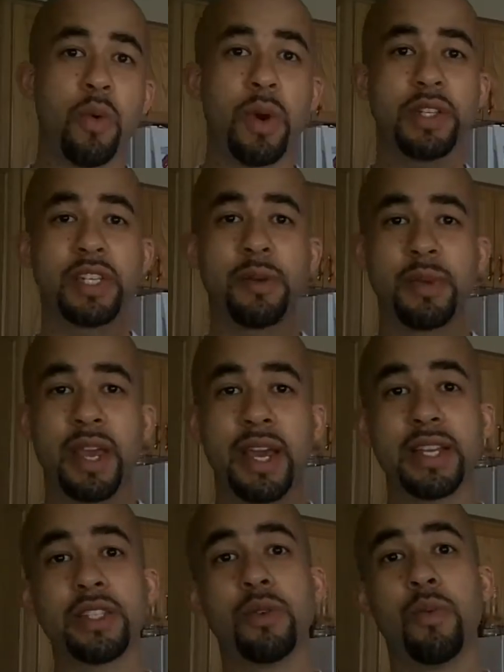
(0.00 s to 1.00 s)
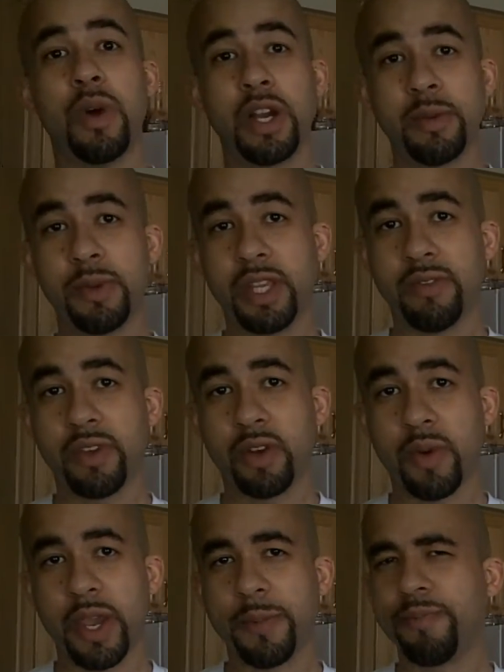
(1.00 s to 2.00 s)
What's up, guys? Welcome to Giving It
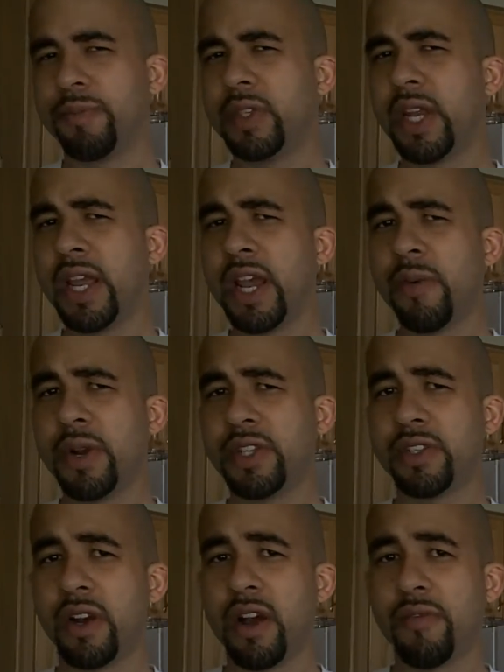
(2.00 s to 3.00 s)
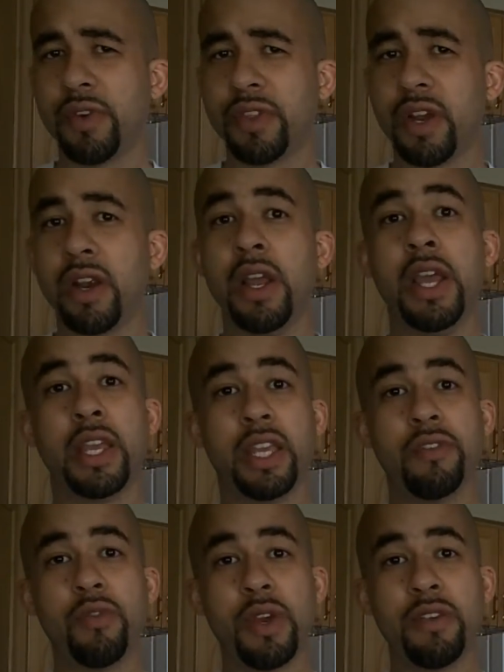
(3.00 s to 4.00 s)
Away. Today I want to start off with our
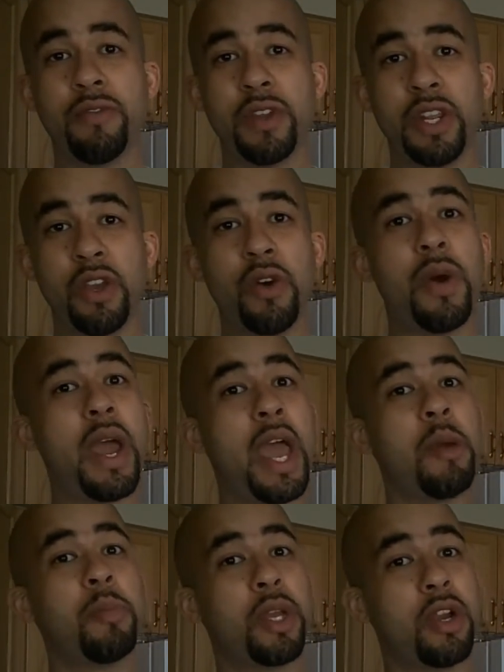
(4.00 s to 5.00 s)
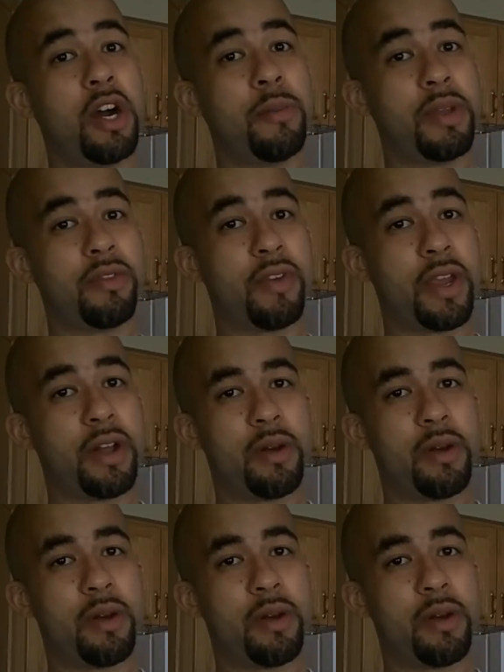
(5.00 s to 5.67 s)
giveaway video epic comment fail.